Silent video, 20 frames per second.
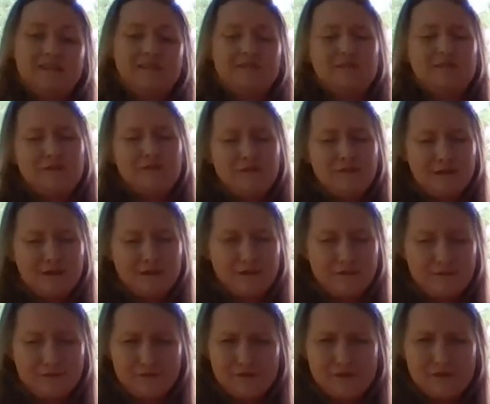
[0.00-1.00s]
Oh, I
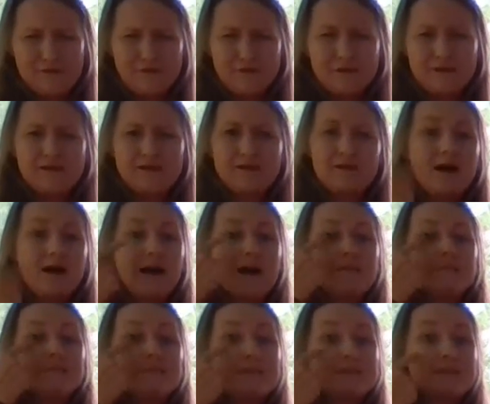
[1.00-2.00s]
don't feel good.
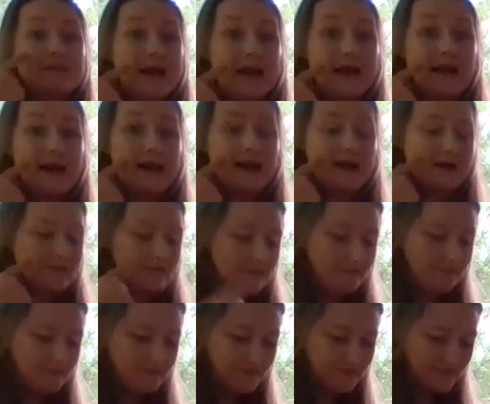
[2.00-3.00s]
I'm sad.
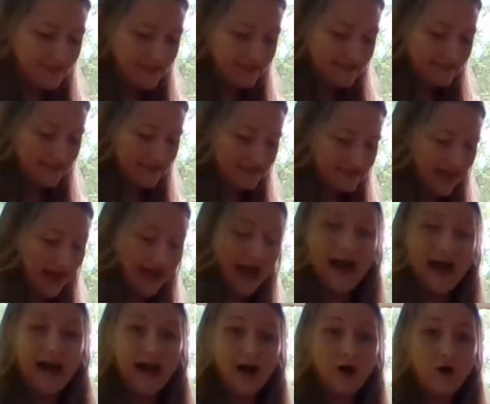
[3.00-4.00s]
This is,
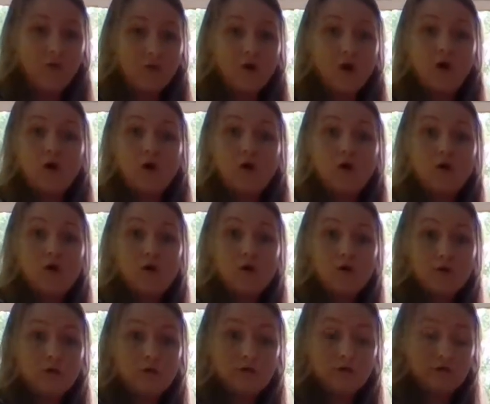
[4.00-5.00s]
how
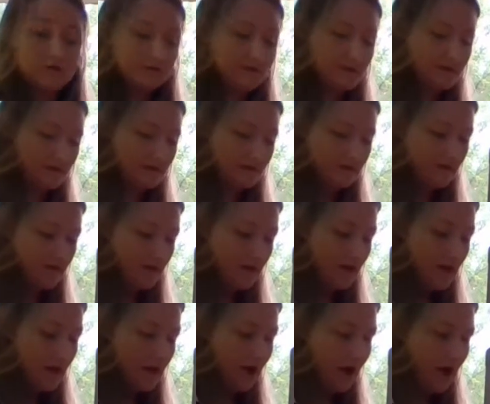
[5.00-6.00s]
old
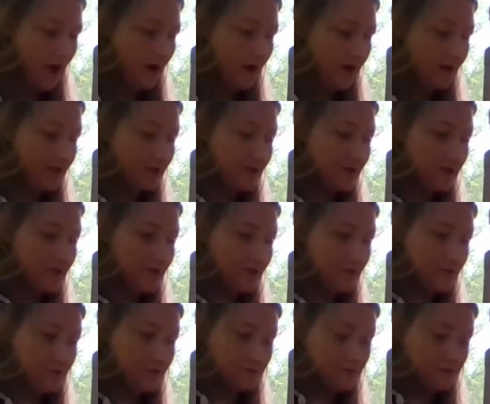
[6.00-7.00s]
are
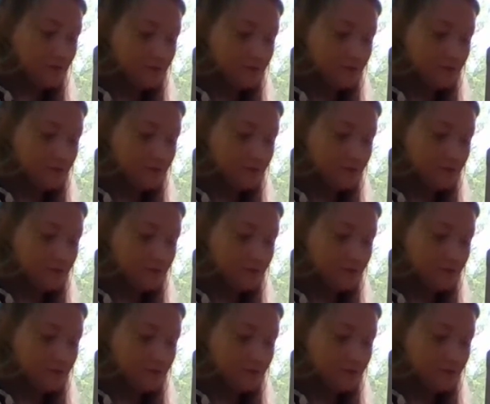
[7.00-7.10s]
you?